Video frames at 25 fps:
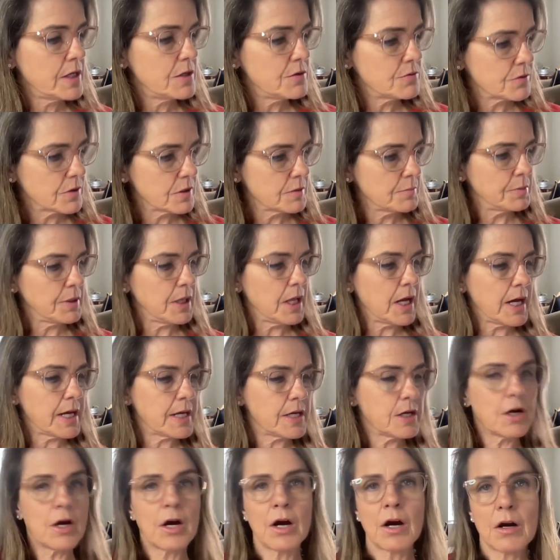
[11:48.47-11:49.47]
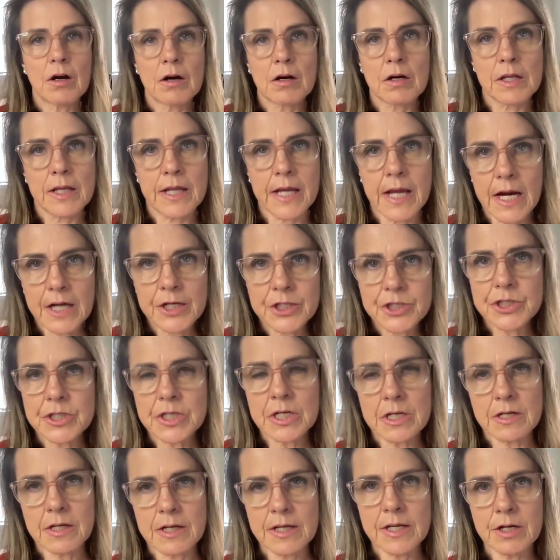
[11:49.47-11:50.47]
you can apply early action
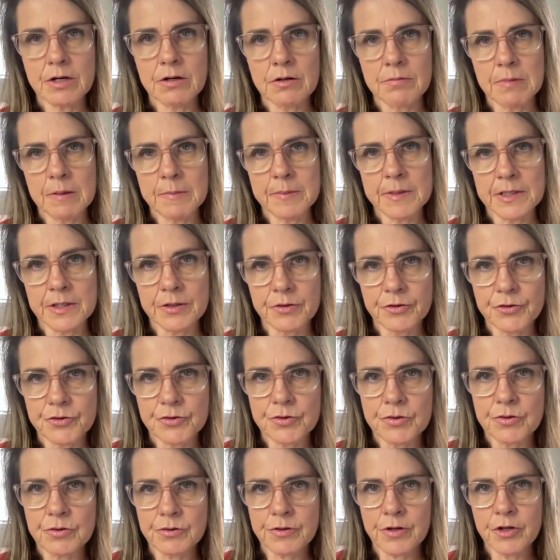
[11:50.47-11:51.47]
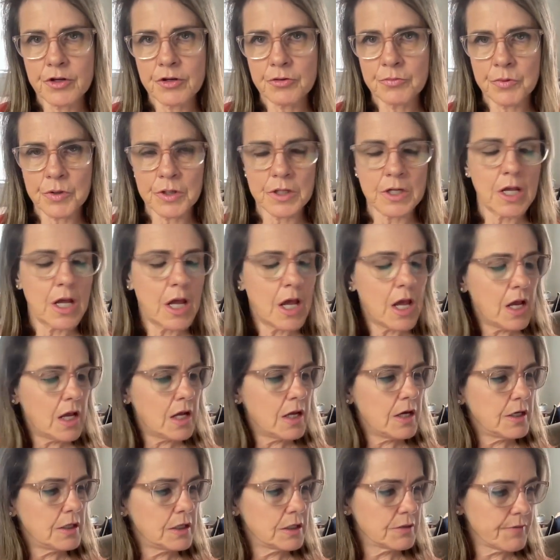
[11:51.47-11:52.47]
and hear maybe a little sooner than you would
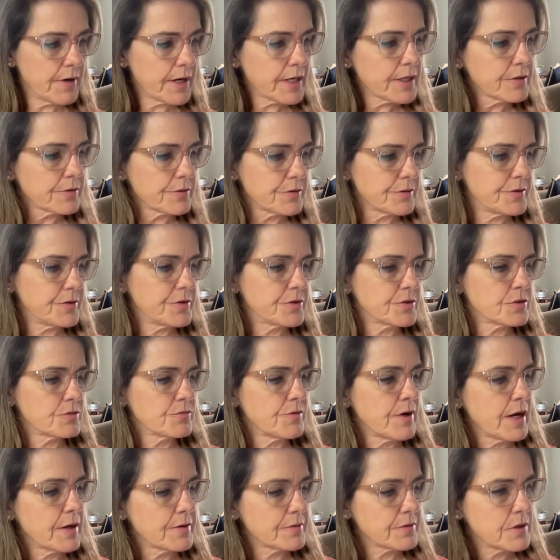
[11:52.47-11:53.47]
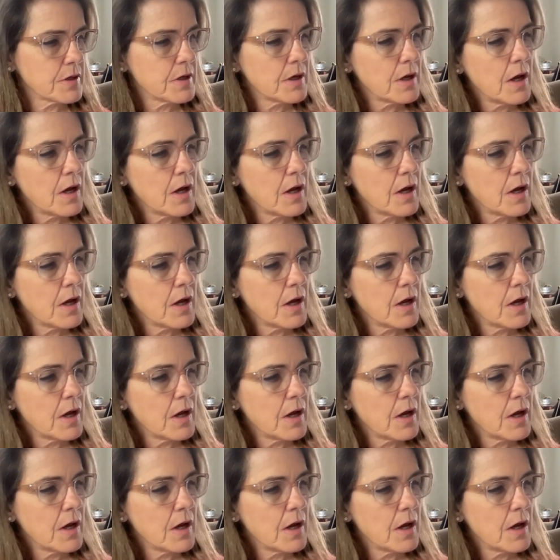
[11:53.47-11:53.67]
in the regular decision round.